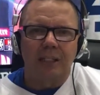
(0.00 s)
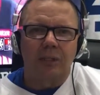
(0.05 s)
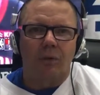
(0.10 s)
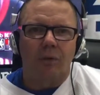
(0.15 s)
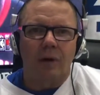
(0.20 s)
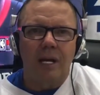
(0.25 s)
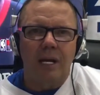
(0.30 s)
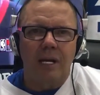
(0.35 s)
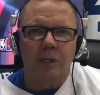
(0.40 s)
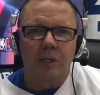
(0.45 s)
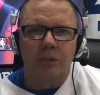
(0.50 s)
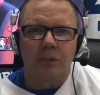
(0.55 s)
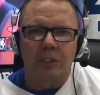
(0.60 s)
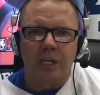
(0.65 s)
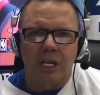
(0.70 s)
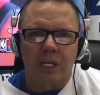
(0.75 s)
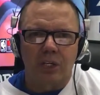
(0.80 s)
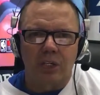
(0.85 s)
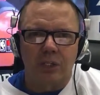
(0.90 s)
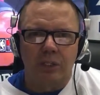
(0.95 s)
the radio
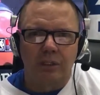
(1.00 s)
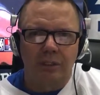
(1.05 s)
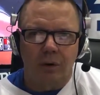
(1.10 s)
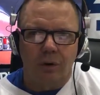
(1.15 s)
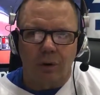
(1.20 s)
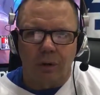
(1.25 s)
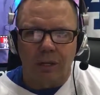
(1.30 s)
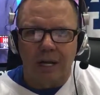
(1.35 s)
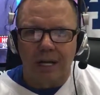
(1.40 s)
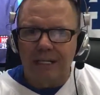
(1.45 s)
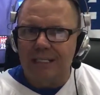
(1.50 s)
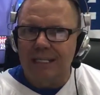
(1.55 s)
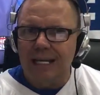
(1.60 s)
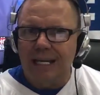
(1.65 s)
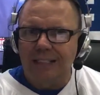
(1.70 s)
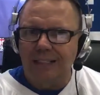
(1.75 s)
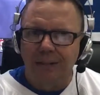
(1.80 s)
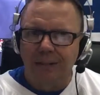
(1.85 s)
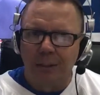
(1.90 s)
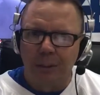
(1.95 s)
station or
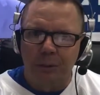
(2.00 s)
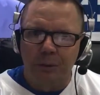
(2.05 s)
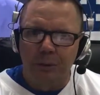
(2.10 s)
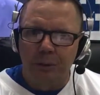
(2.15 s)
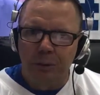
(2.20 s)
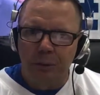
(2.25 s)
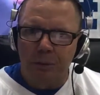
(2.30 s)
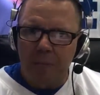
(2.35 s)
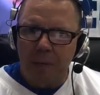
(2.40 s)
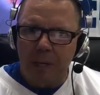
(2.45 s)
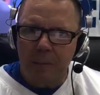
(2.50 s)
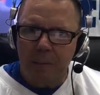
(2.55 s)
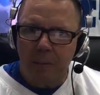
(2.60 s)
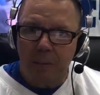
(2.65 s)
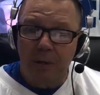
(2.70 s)
contact a little newspaper,